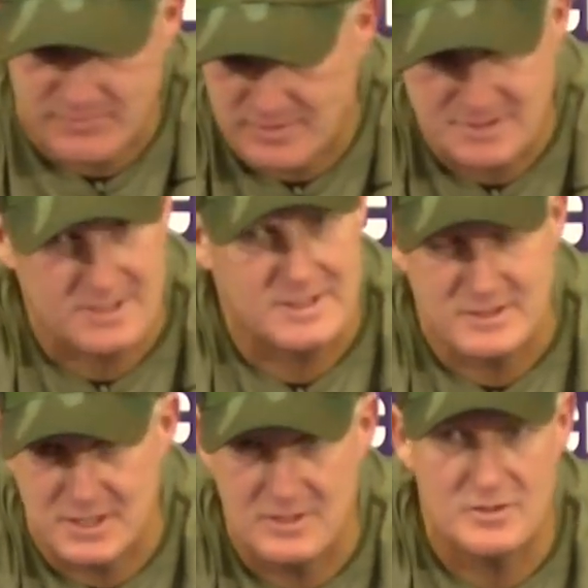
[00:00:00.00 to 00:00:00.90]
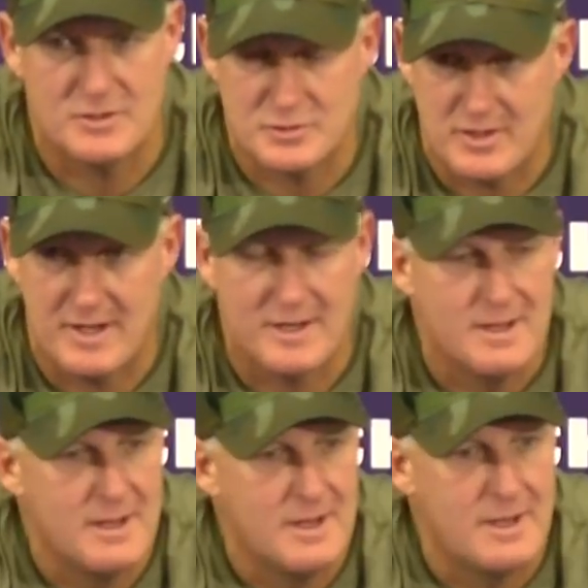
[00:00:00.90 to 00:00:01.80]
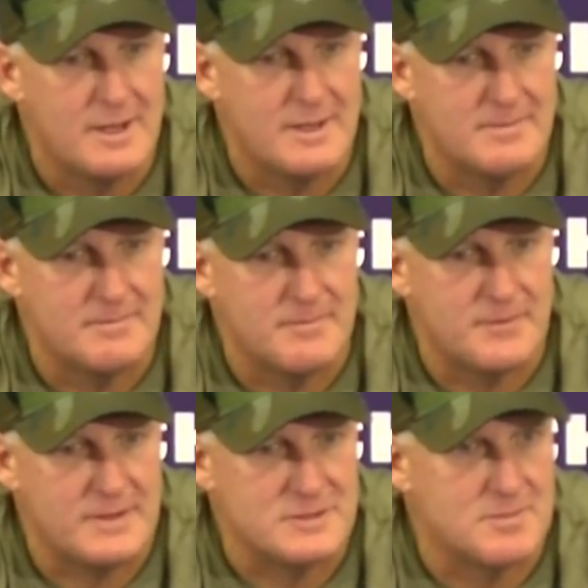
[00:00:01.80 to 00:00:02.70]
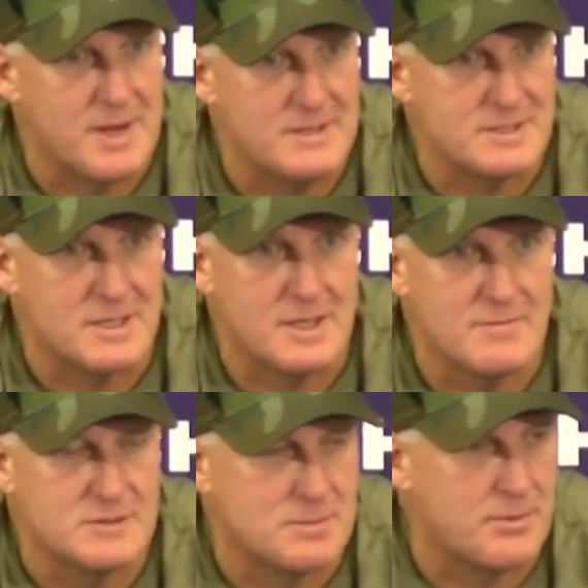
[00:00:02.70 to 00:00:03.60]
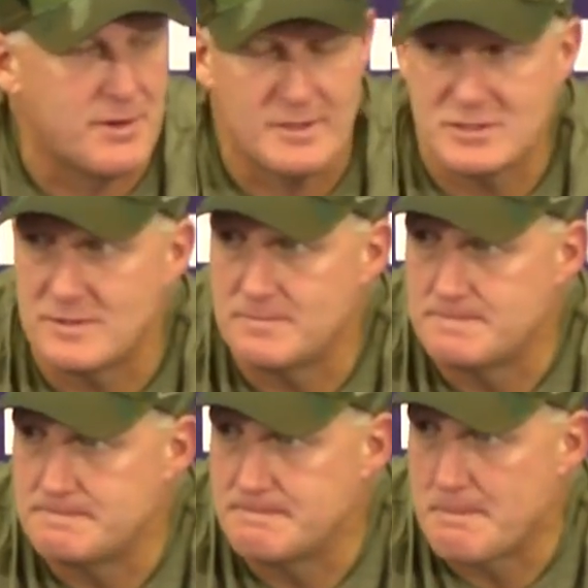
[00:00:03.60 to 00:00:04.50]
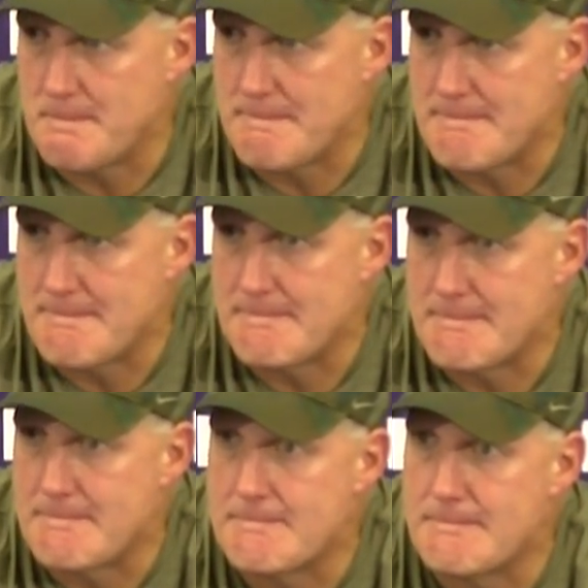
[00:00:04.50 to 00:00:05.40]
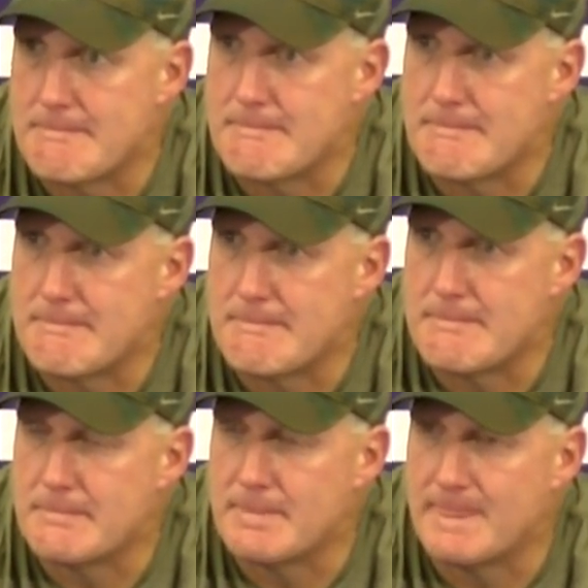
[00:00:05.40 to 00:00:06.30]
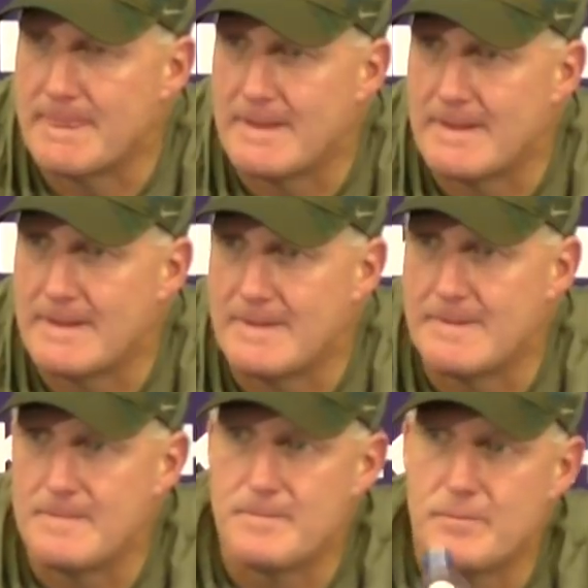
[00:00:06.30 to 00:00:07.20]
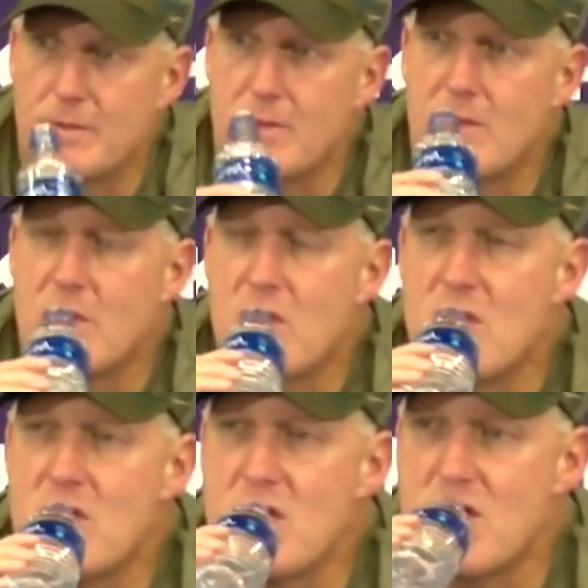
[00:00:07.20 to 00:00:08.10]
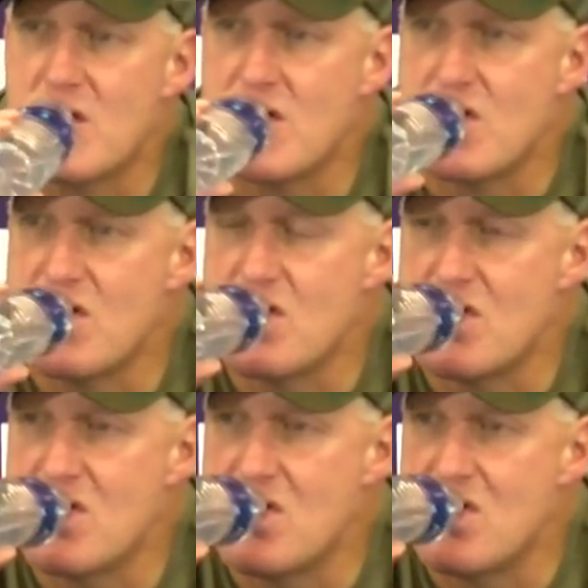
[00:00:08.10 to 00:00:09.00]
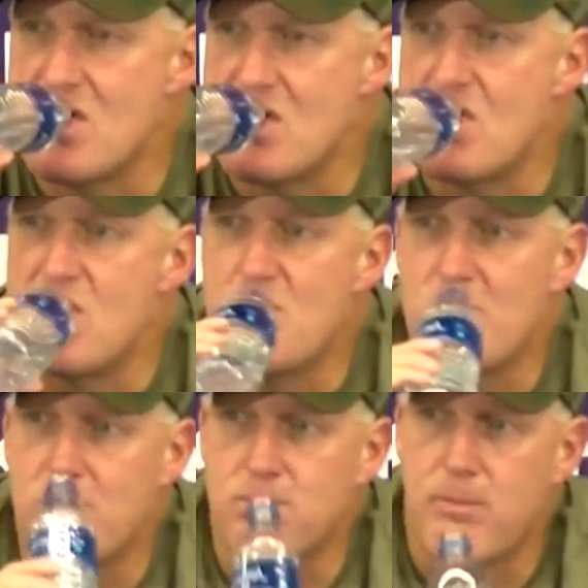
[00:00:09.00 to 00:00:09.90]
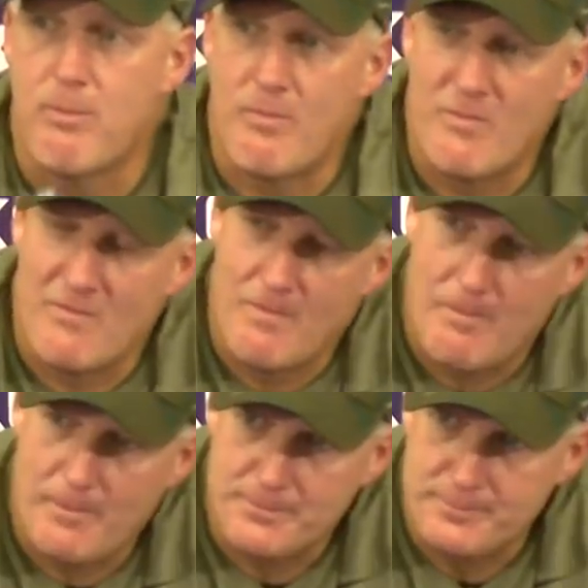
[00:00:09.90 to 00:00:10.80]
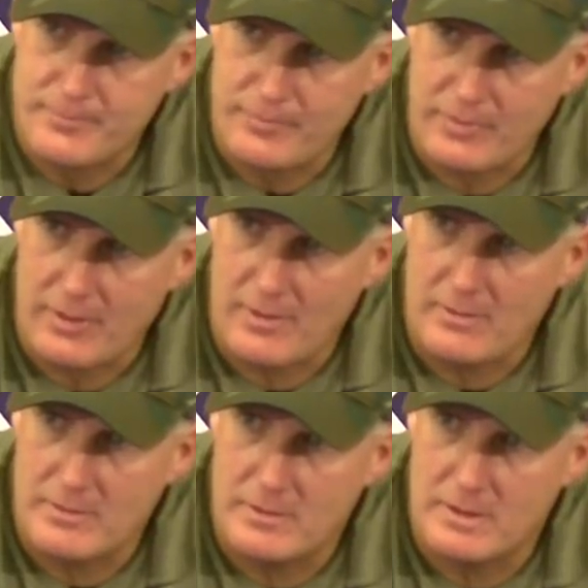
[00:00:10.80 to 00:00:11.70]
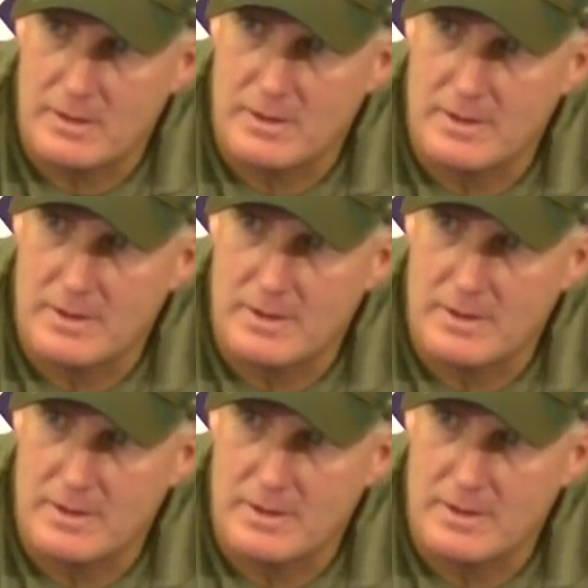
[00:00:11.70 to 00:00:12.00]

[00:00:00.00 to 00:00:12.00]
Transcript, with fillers: for us to continue to try to um, find some guys that can give us some production. Last season, I'm talking about last season uh, at K-State. Um, one of the issues was, was passing touchdowns.